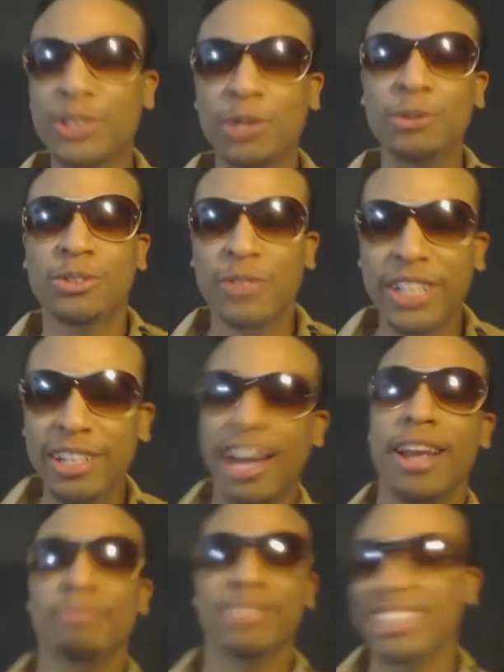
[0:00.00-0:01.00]
episode's freaking
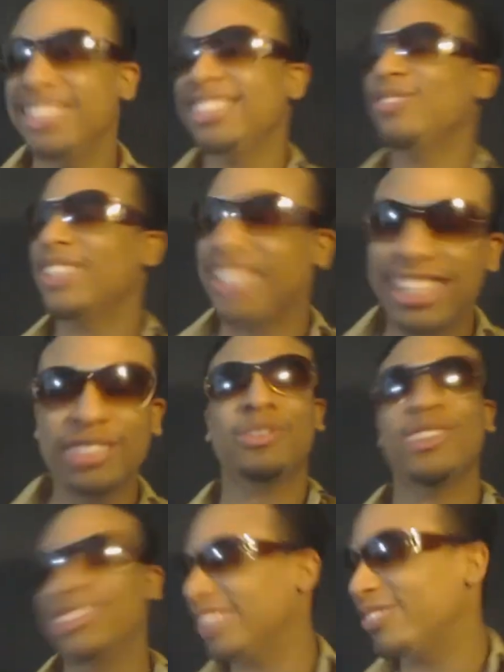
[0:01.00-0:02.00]
hype, man. This is what things
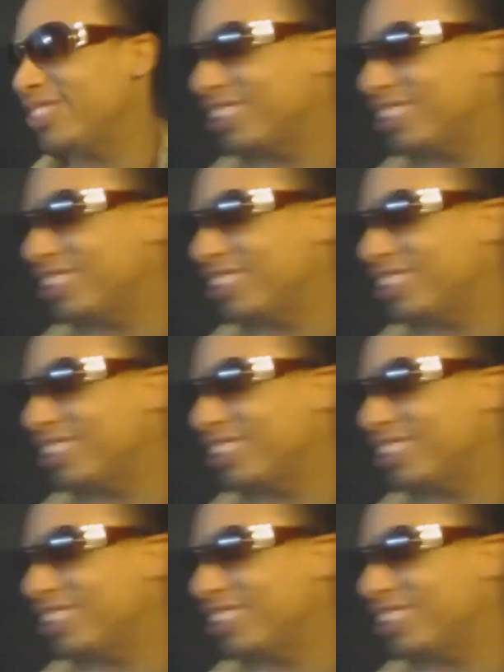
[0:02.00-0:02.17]
about